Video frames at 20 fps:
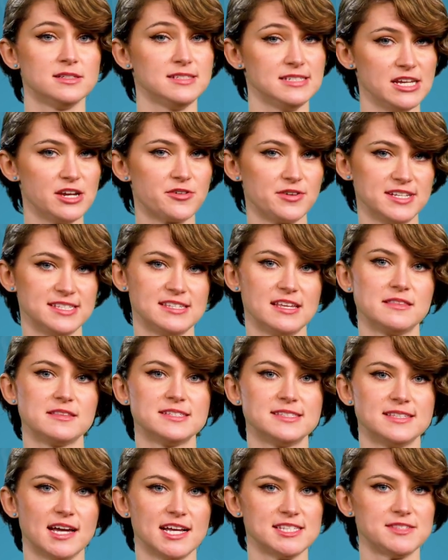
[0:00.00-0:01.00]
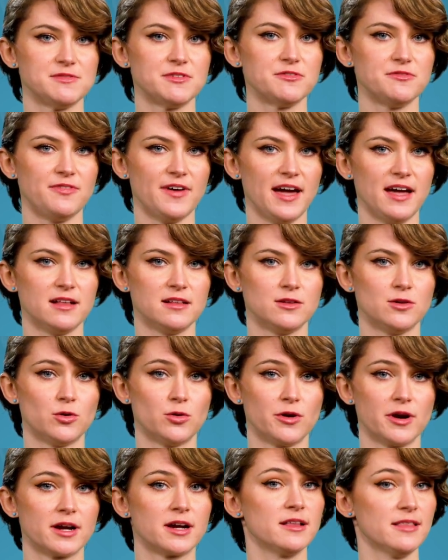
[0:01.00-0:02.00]
Decreasing the size of a file
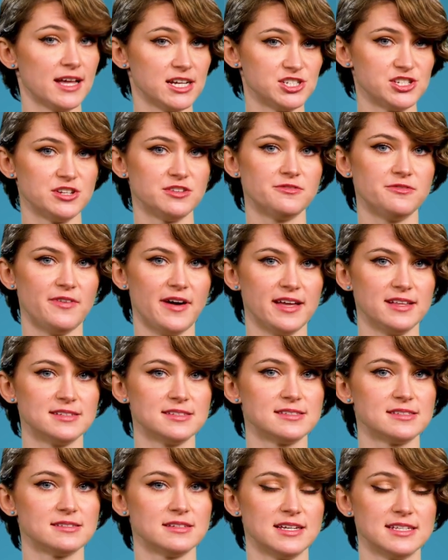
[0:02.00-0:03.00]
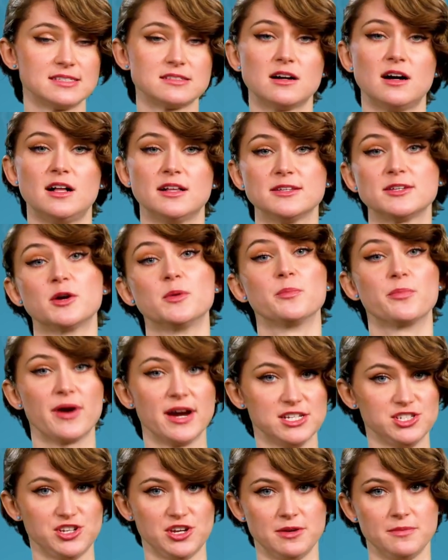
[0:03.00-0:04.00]
or a collection of files is called
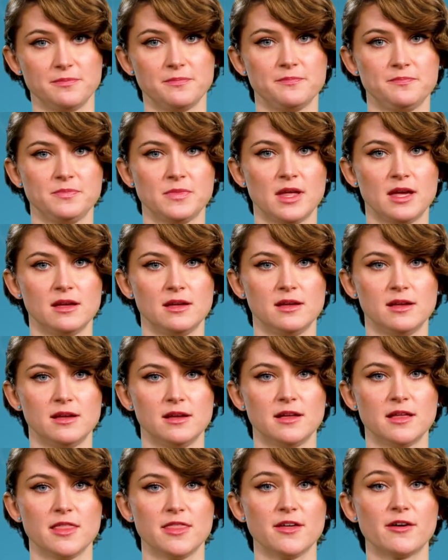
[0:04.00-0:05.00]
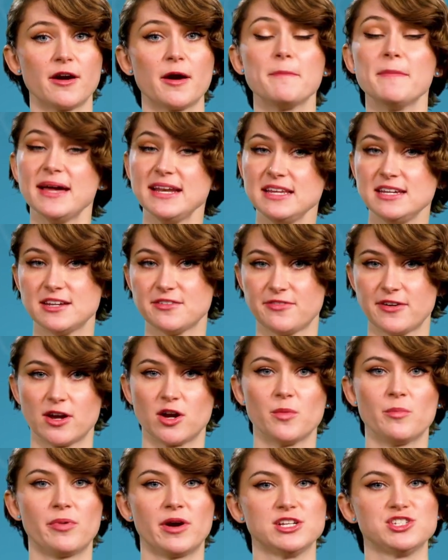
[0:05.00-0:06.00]
compression. There are many different
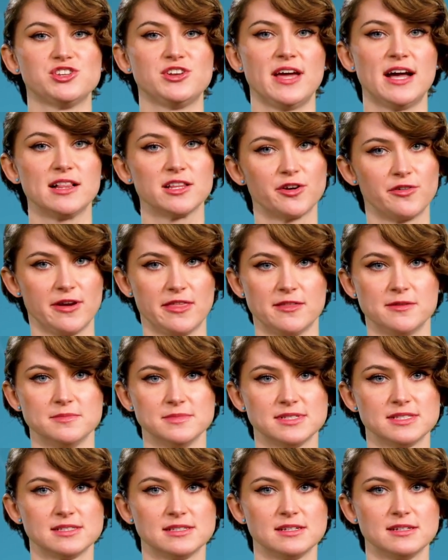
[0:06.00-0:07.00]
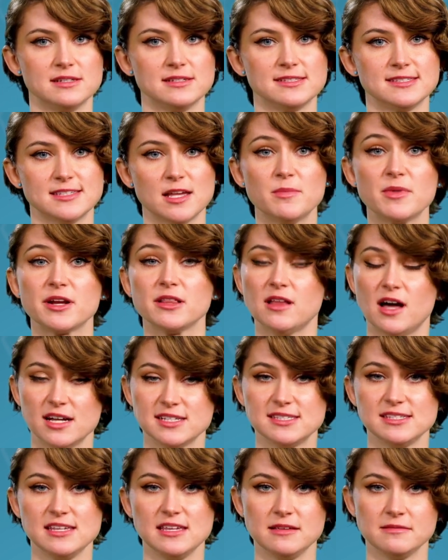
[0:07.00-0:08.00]
compression algorithms. Some are
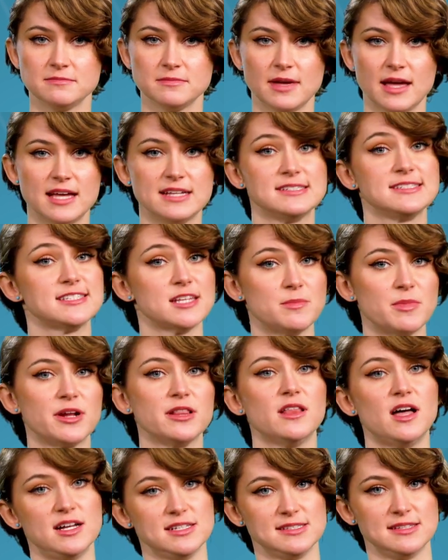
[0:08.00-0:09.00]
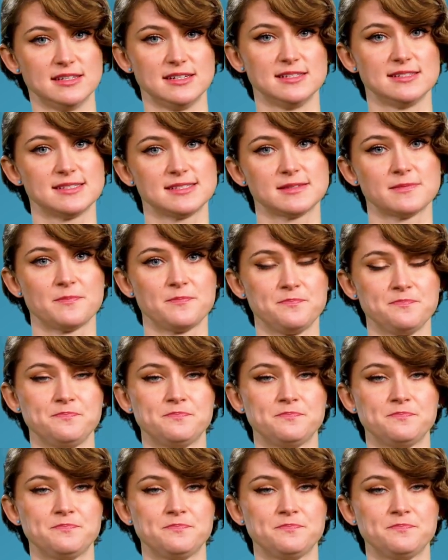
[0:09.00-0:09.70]
lossy and some are lossless.